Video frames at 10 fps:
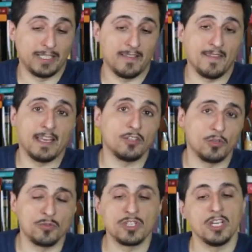can then
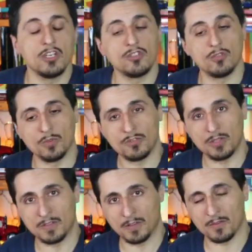use to
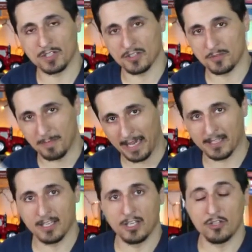retrieve the results
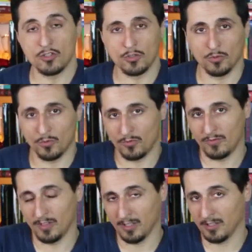back to
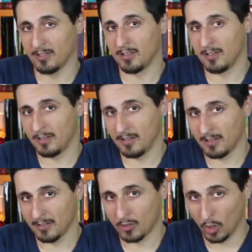the
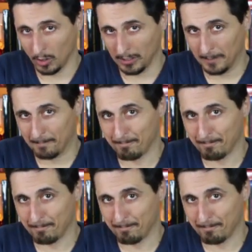caller.